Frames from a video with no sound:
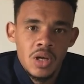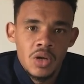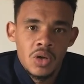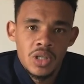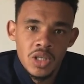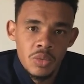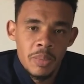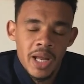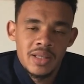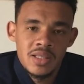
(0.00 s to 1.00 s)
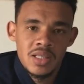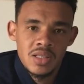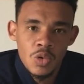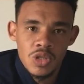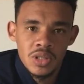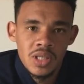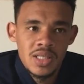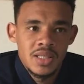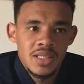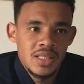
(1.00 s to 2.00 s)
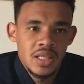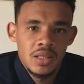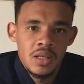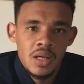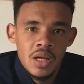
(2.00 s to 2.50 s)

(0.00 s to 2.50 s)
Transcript: continue practicing social distancing,